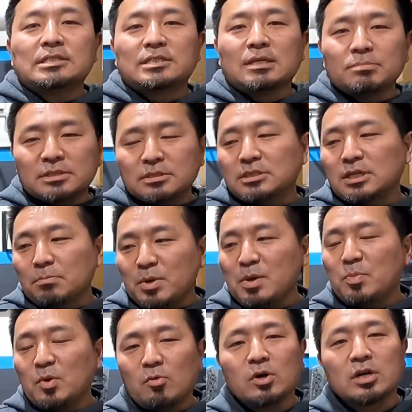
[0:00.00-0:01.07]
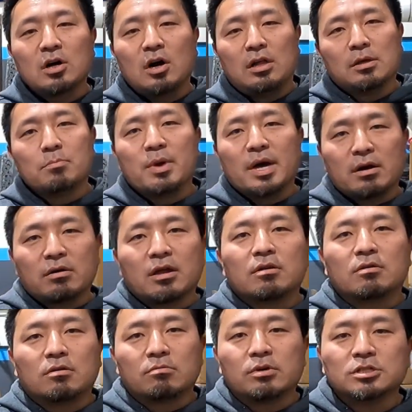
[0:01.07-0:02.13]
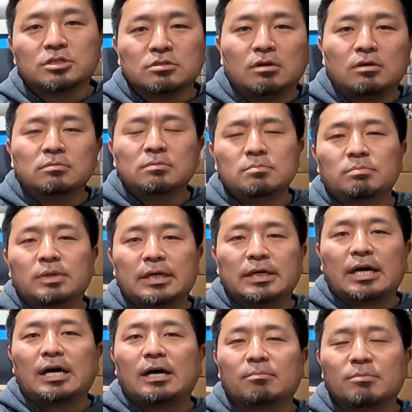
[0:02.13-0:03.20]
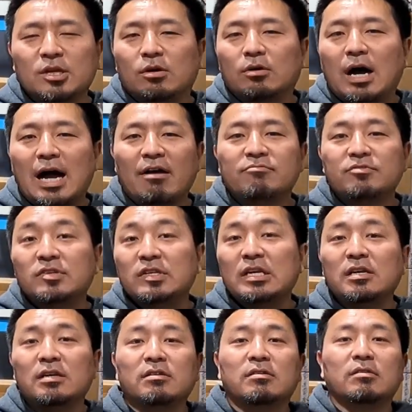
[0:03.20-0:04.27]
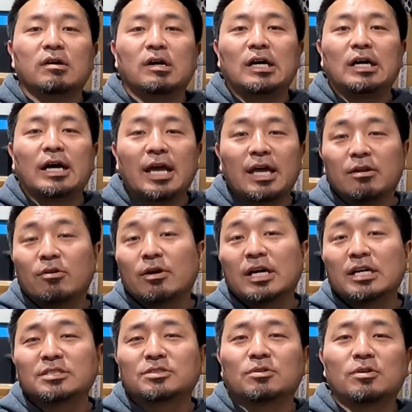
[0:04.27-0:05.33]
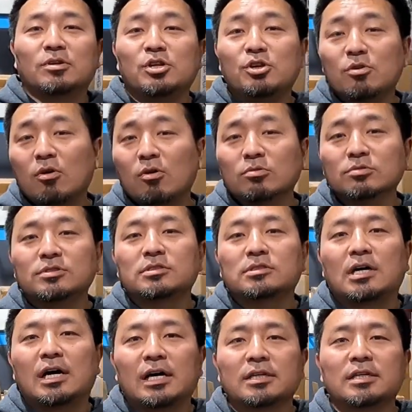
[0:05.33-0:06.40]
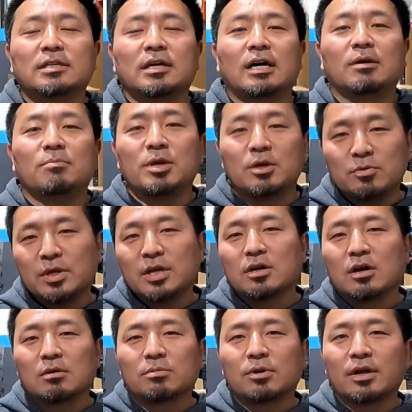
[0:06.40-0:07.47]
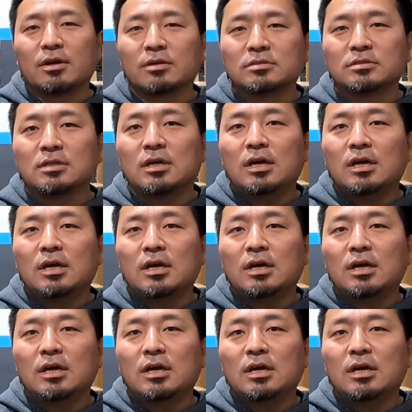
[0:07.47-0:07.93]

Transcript: Some people would call it better than original, but I've seen NOS or new old stock Mikuni carburetors.